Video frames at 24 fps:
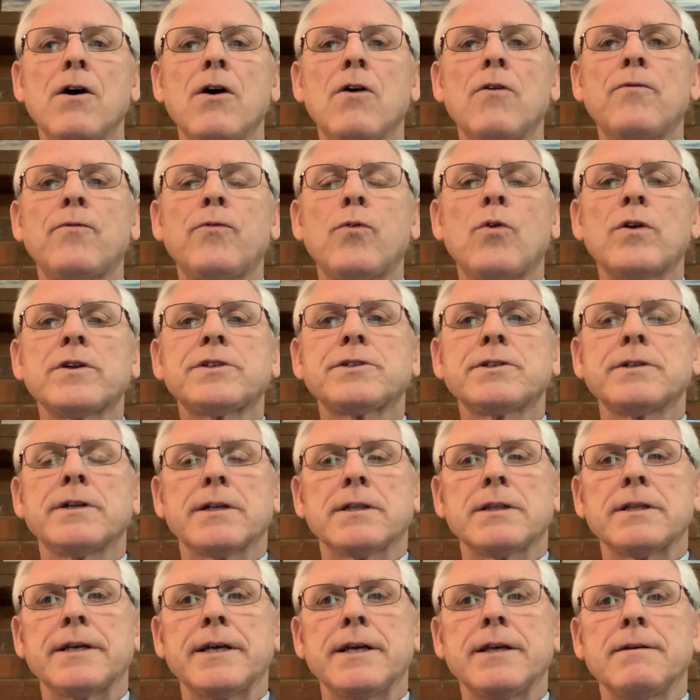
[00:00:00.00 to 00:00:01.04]

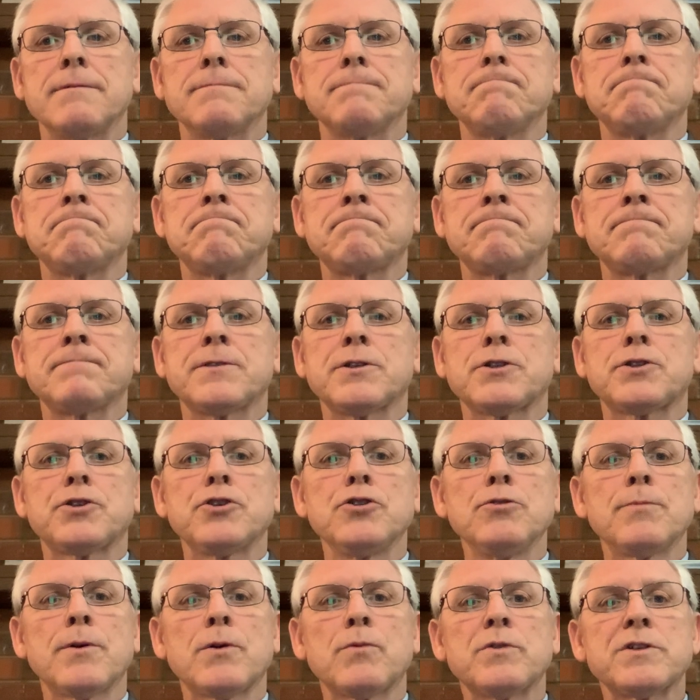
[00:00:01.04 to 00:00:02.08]
Fortunately, the
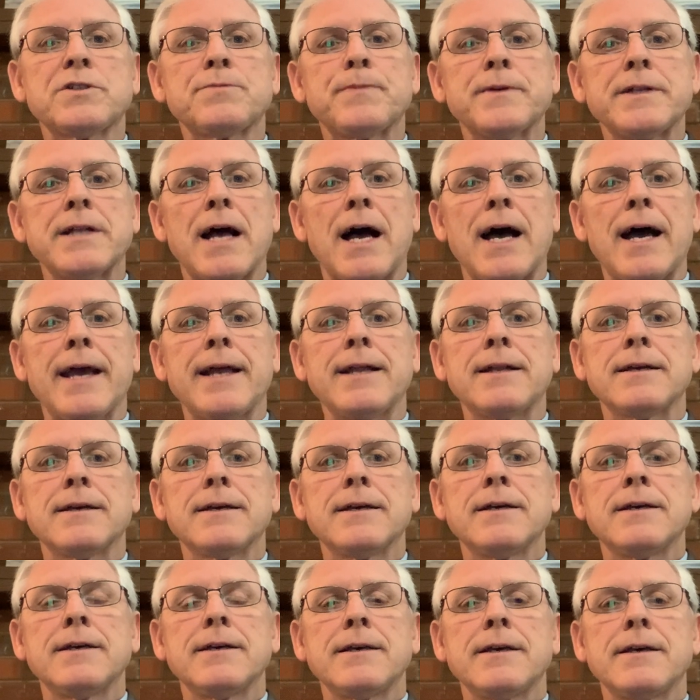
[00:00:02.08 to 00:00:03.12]
tumor was benign
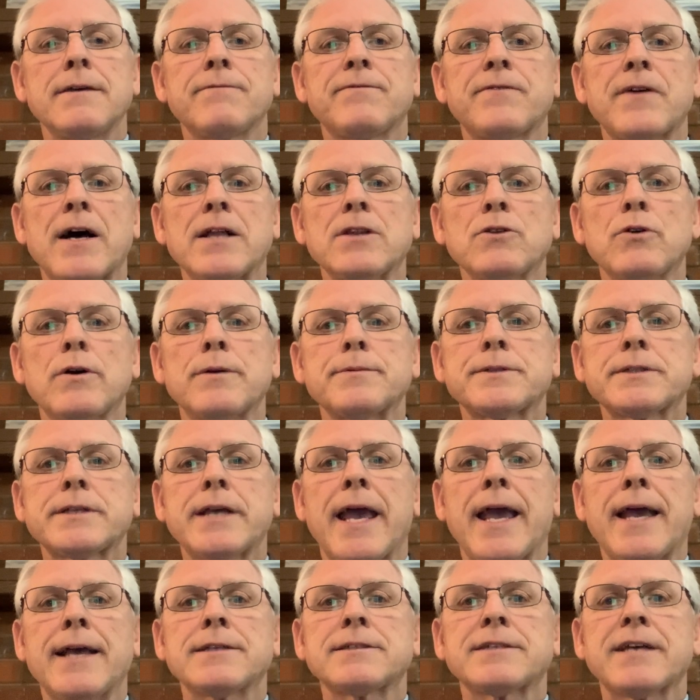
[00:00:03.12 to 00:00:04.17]
and follow-up
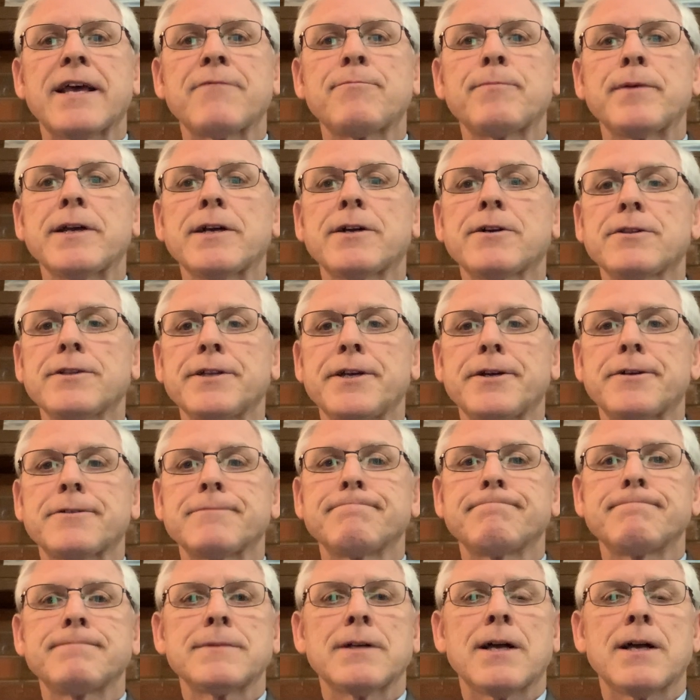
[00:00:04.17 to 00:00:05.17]
scans have been clear.